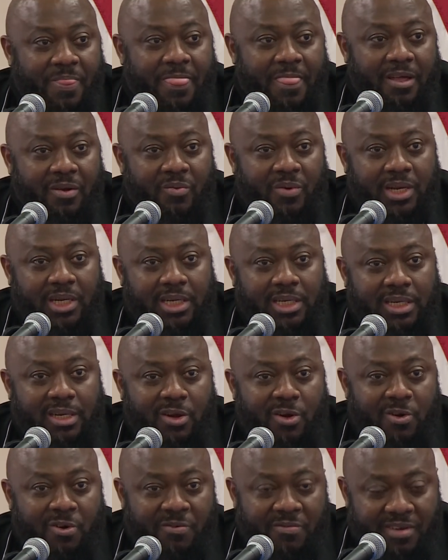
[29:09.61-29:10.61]
when the
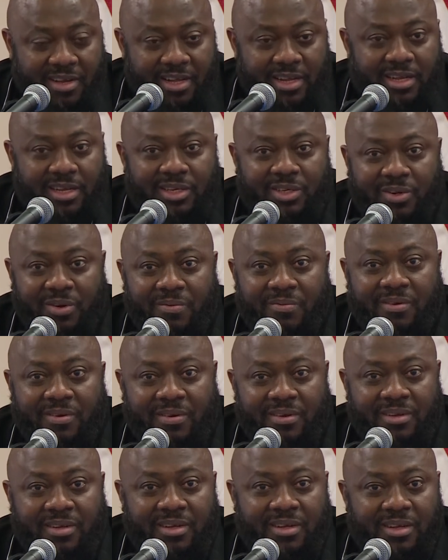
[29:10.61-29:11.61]
COVID is
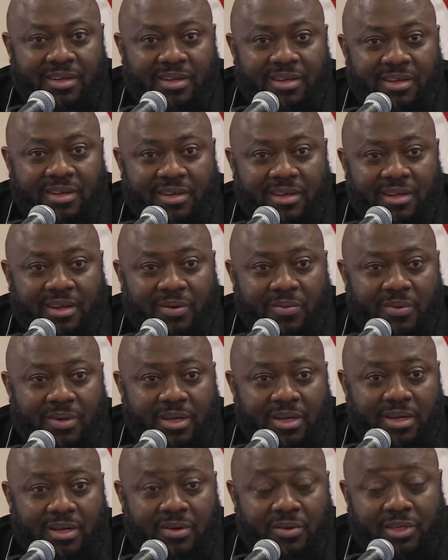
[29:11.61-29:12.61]
over,
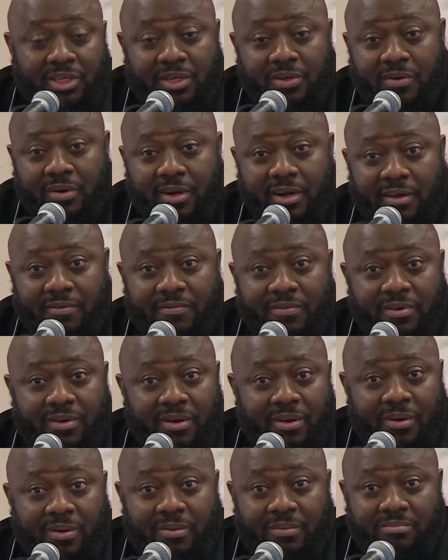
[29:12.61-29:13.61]
we continue our effort.
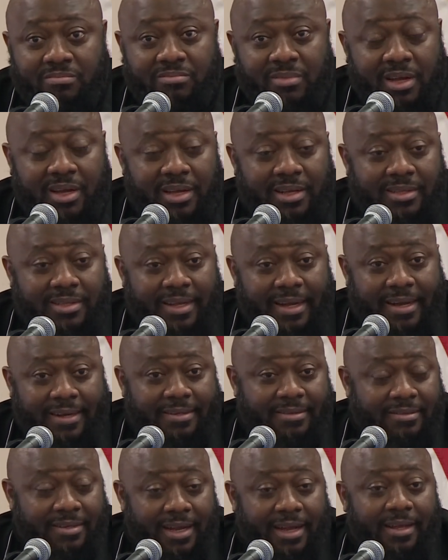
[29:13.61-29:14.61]
Or I
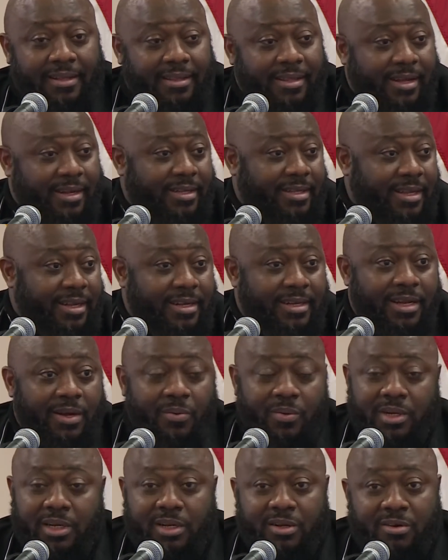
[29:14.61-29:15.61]
think that
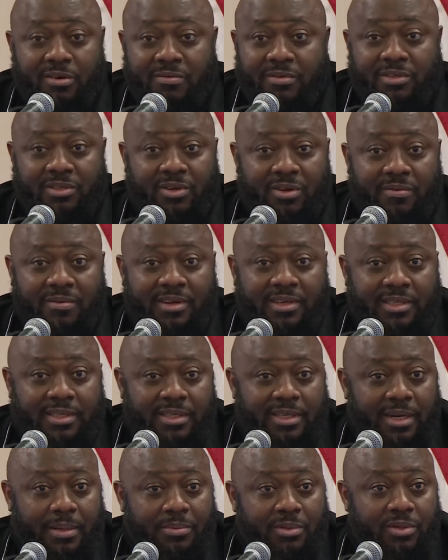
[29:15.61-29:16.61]
when the COVID is over, it's
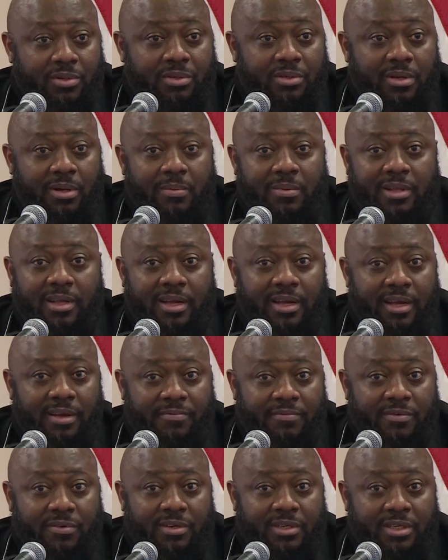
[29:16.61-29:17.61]
time to double our
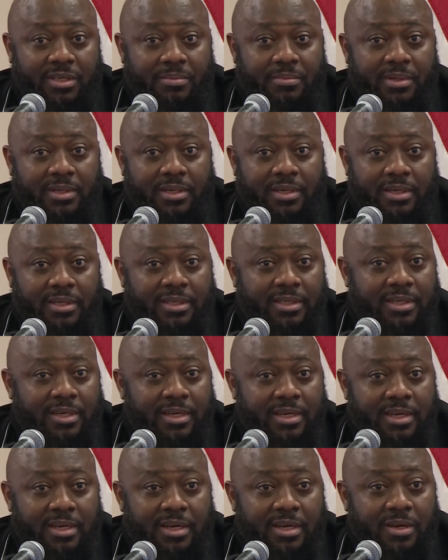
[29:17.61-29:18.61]
efforts because
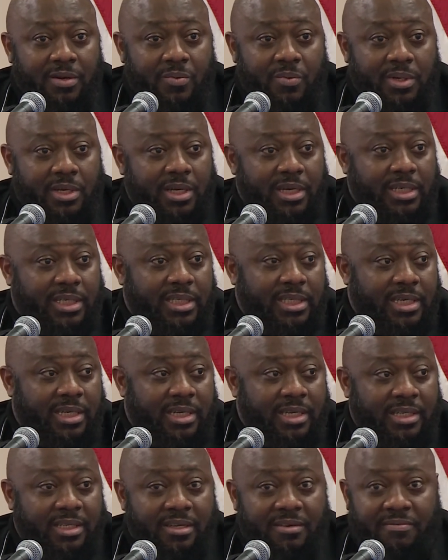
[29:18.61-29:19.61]
we can see
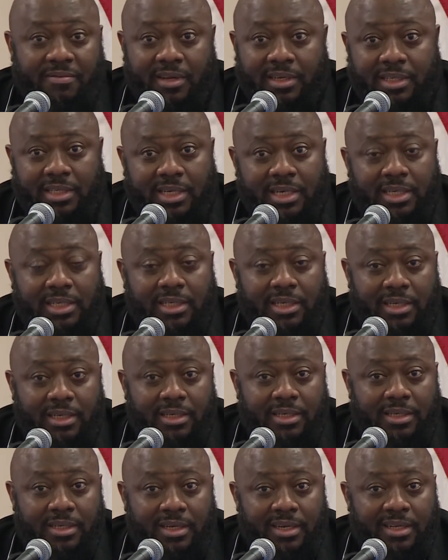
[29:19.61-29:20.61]
the devastation
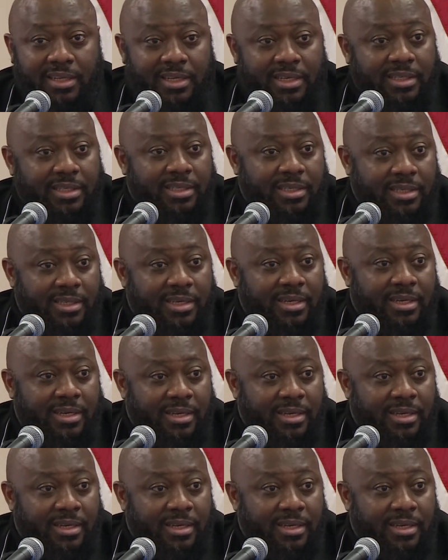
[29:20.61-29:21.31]
this